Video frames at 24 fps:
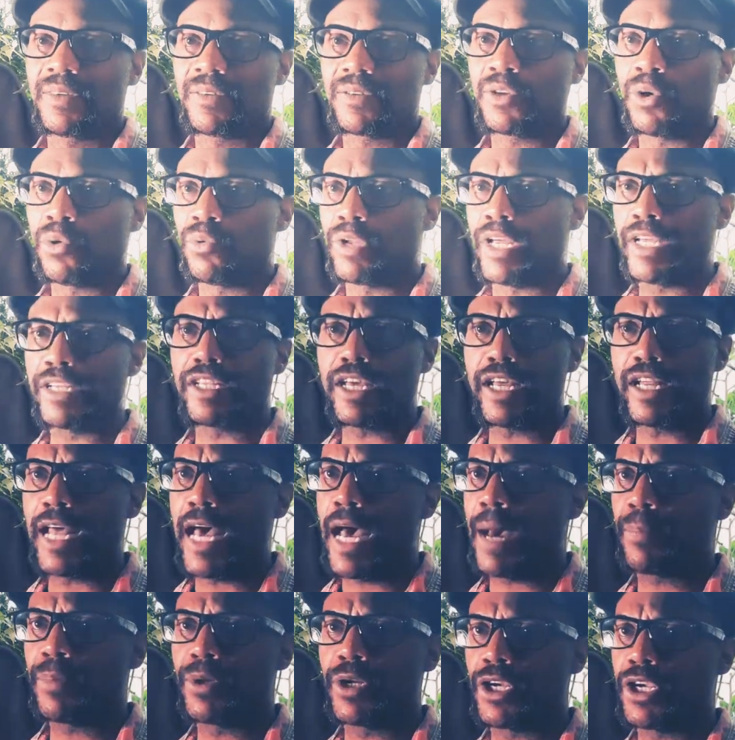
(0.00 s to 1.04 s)
don't let that
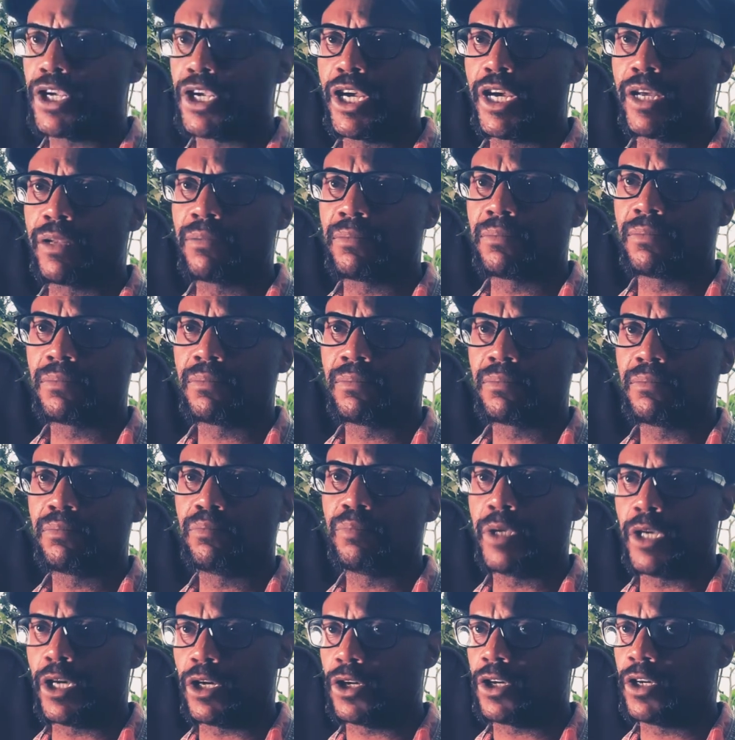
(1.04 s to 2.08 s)
happen again.
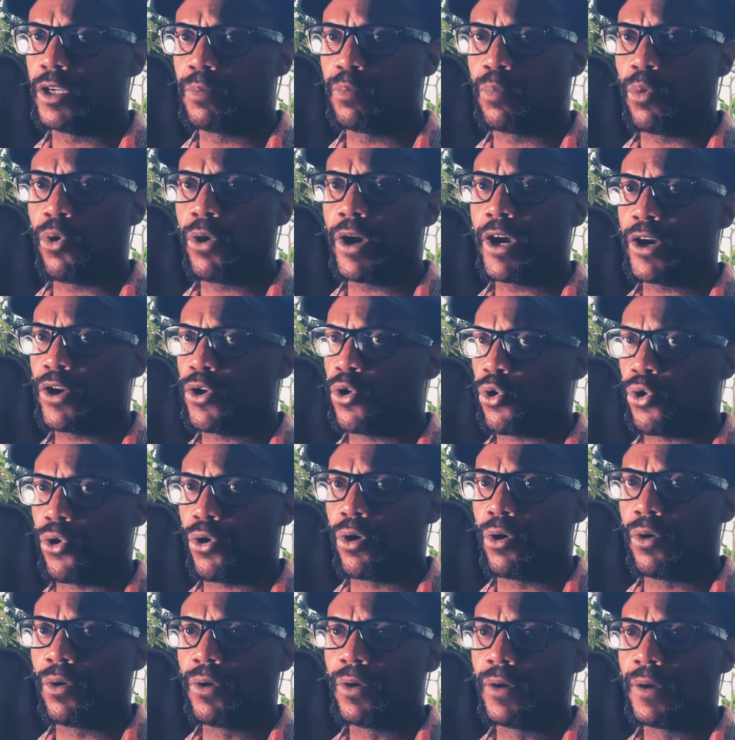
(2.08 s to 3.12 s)
Be a good boy or
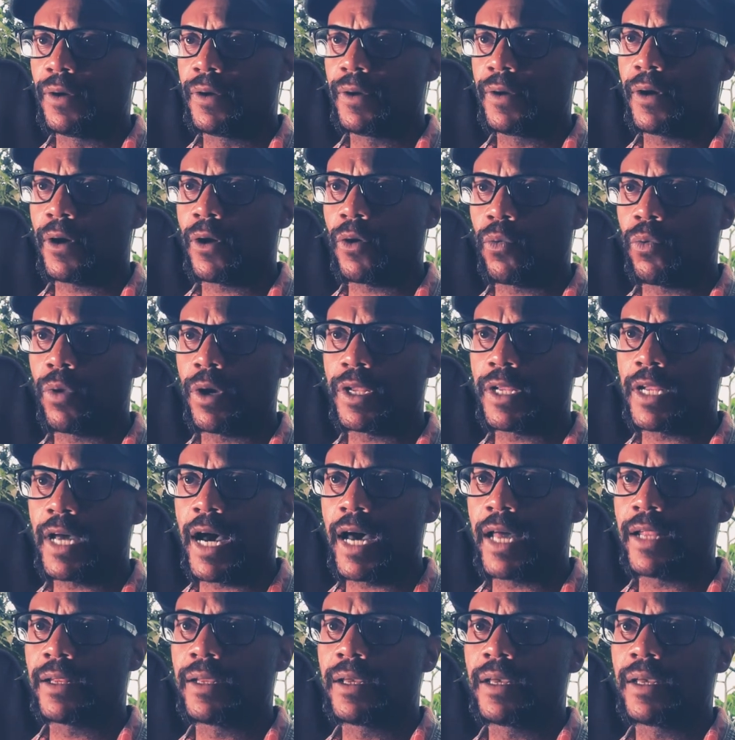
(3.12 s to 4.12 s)
girl or whatnot.